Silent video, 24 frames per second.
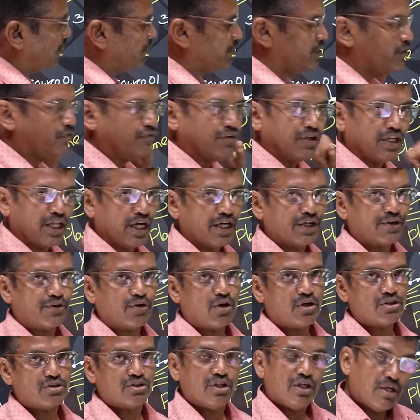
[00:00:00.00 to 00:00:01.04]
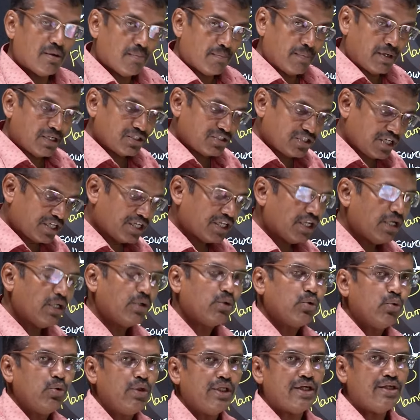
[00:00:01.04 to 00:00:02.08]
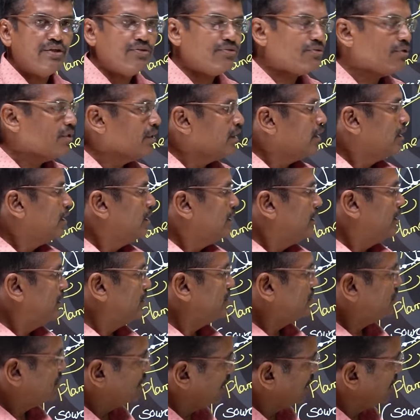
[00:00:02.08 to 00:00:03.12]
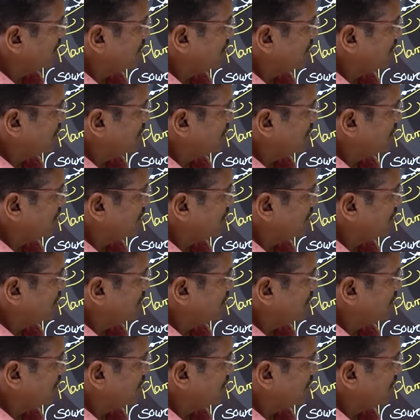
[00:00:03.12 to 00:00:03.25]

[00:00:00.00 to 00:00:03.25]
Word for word: of the free electrons. But general rule is Steel